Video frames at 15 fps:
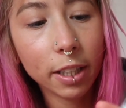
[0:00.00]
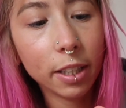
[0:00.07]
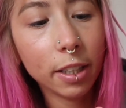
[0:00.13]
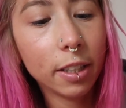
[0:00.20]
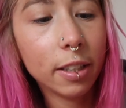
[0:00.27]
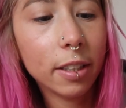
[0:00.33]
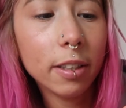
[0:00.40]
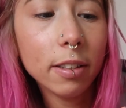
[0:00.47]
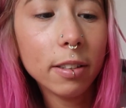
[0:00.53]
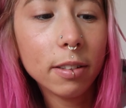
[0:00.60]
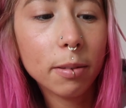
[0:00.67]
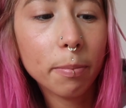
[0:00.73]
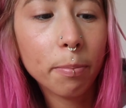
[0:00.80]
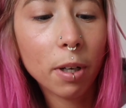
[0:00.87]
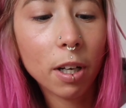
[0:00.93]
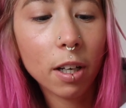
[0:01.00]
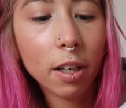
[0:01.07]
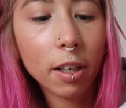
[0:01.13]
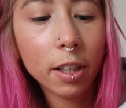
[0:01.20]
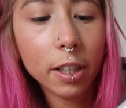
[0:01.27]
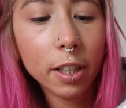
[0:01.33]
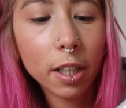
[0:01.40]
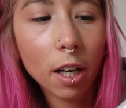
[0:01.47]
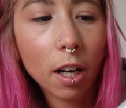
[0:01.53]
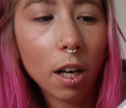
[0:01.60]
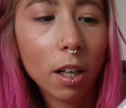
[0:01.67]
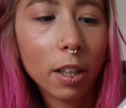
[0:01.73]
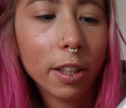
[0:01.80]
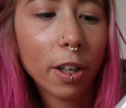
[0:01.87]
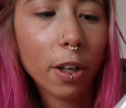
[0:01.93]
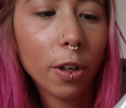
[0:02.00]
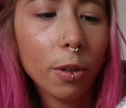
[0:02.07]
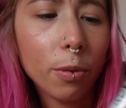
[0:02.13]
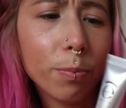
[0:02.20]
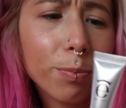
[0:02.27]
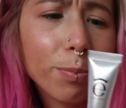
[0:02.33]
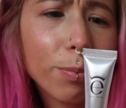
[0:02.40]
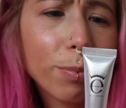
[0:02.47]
is by Eyebrow,